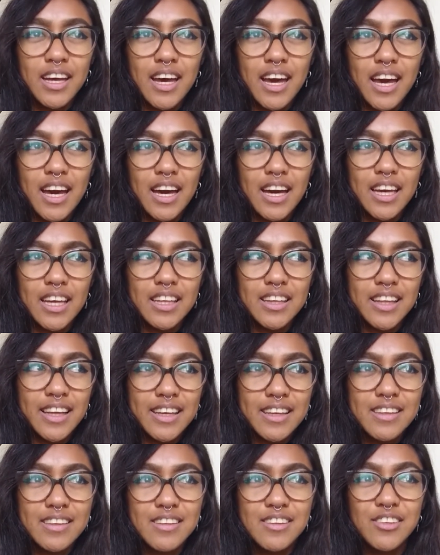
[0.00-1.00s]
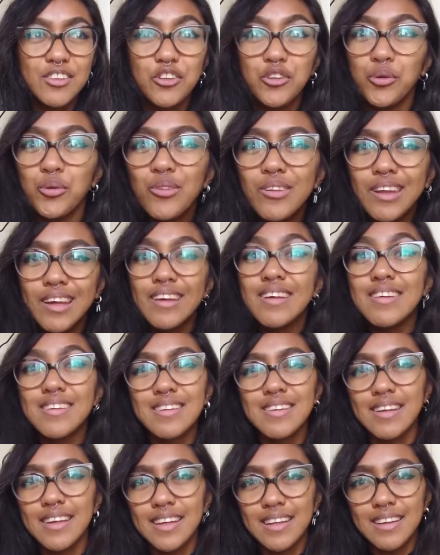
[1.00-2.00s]
I like to do
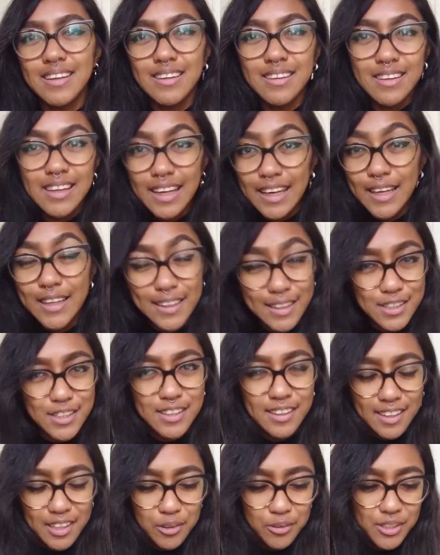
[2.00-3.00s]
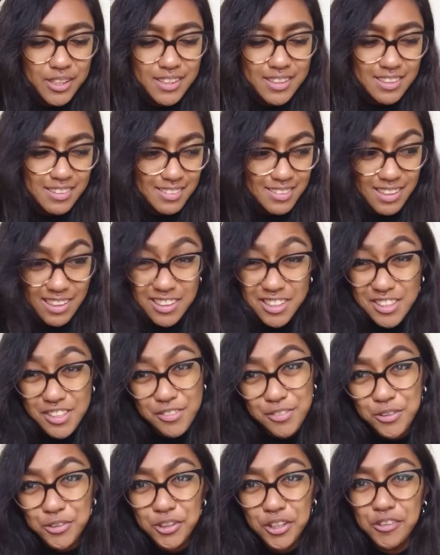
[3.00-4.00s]
things in the English language. I just
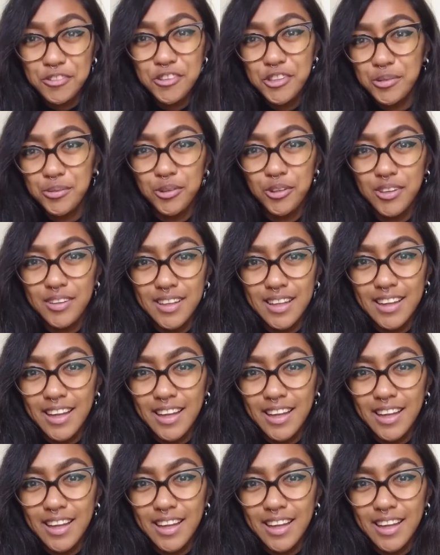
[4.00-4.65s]
feel comfortable in that